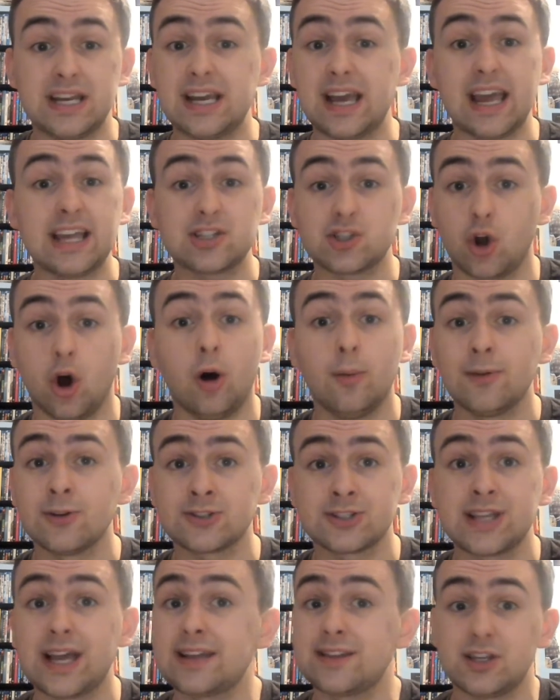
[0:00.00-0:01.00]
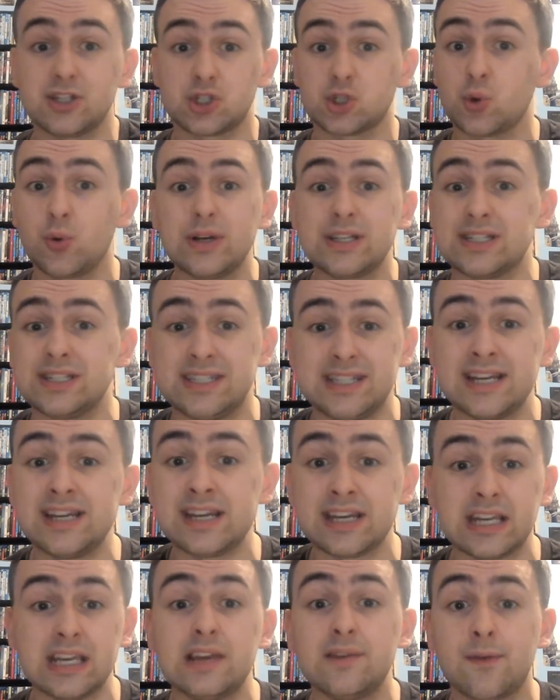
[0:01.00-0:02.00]
It's almost like this twist
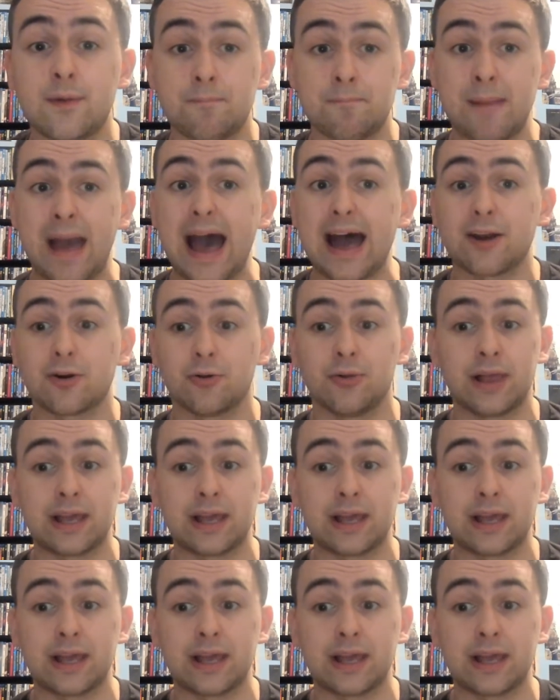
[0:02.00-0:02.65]
didn't even matter.